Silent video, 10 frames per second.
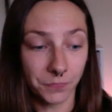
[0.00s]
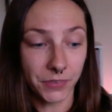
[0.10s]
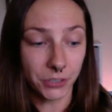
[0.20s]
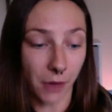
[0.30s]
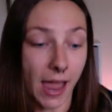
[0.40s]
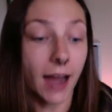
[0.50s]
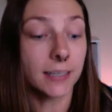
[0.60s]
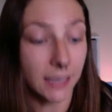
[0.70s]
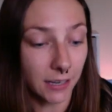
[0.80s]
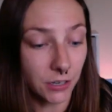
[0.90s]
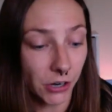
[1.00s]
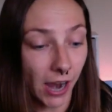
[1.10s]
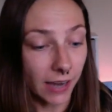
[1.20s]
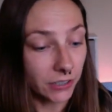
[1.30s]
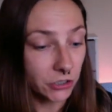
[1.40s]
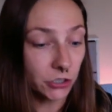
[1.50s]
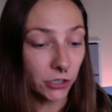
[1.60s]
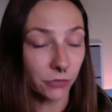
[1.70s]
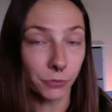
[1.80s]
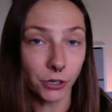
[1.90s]
So acting in your highest
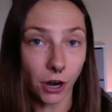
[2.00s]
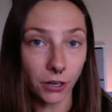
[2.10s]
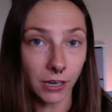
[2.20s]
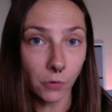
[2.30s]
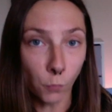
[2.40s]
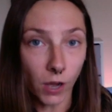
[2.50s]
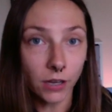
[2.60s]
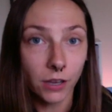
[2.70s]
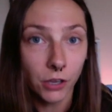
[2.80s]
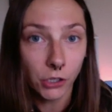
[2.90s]
good regarding what